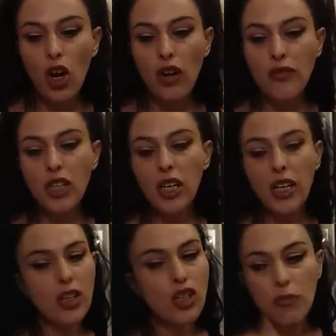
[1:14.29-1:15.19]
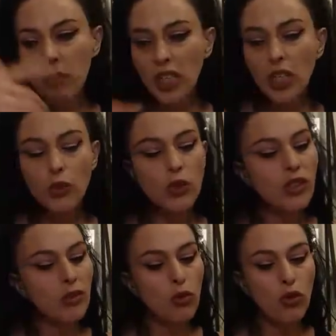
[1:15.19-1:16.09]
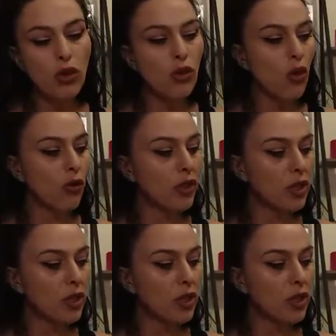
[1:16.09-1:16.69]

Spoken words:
over the connection, be it you're with them or you're not.